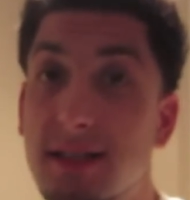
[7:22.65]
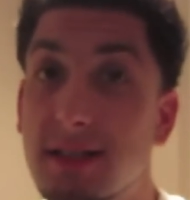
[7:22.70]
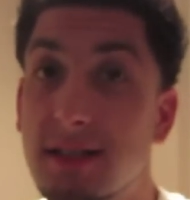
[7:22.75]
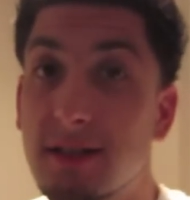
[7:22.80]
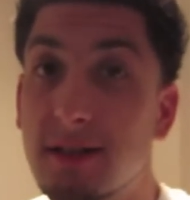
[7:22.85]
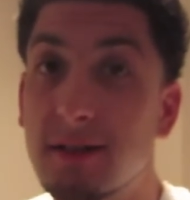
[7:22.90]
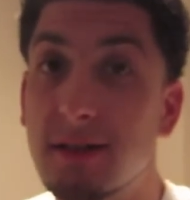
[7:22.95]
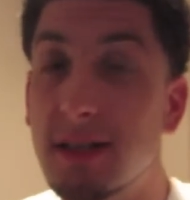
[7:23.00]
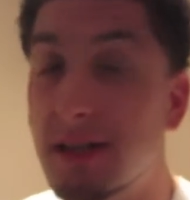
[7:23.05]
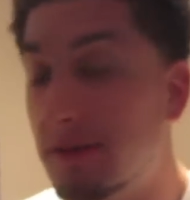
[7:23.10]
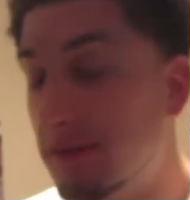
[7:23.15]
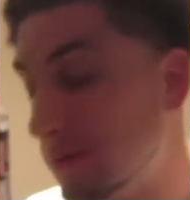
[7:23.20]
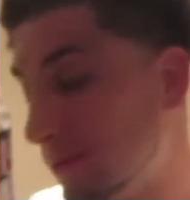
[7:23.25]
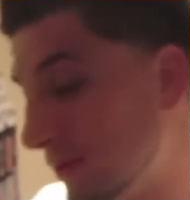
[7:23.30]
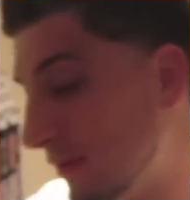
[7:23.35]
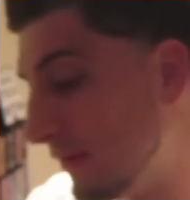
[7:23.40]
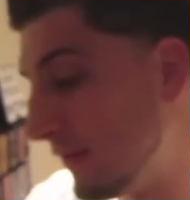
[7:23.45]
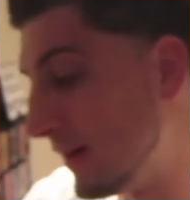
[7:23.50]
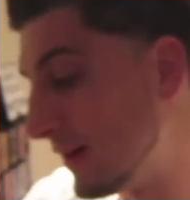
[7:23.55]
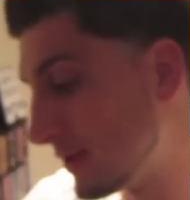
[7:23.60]
So if you
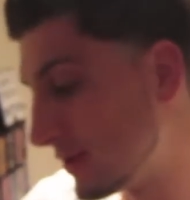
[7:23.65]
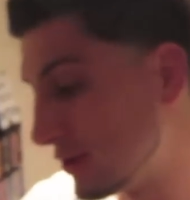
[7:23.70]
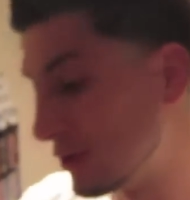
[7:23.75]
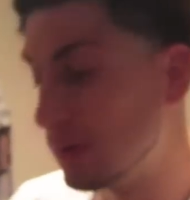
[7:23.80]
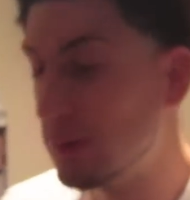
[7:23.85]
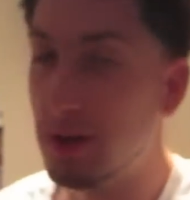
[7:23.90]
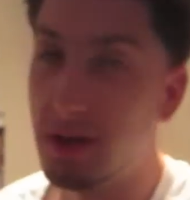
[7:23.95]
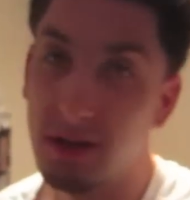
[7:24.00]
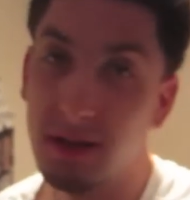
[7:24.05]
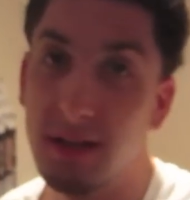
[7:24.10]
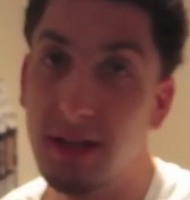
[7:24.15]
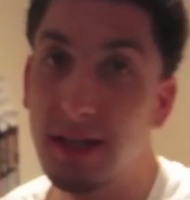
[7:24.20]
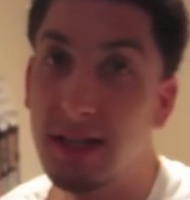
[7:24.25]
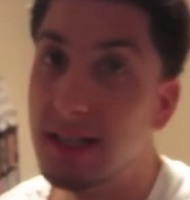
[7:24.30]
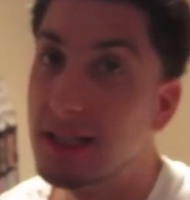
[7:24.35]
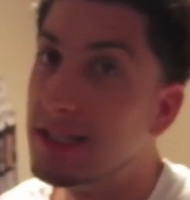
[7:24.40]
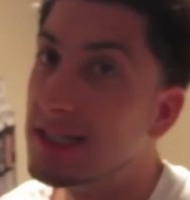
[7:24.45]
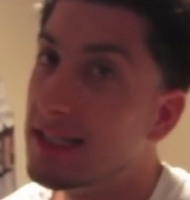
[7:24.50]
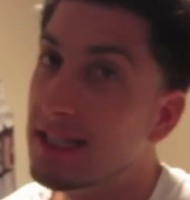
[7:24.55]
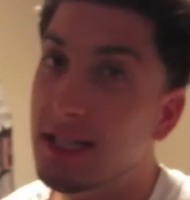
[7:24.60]
want to follow us on Twitter,
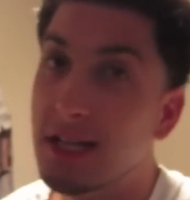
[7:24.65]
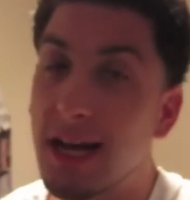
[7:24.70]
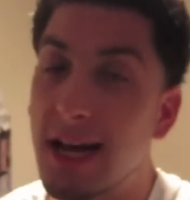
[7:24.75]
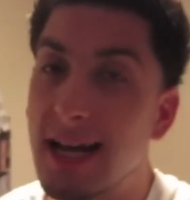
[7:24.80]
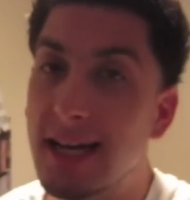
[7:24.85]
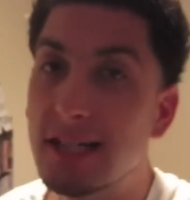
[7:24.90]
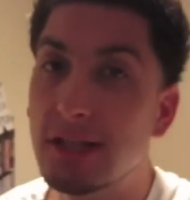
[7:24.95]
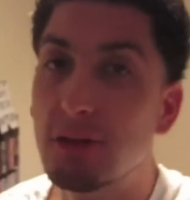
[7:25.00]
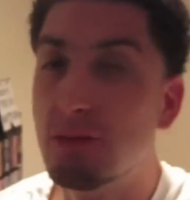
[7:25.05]
you can go ahead and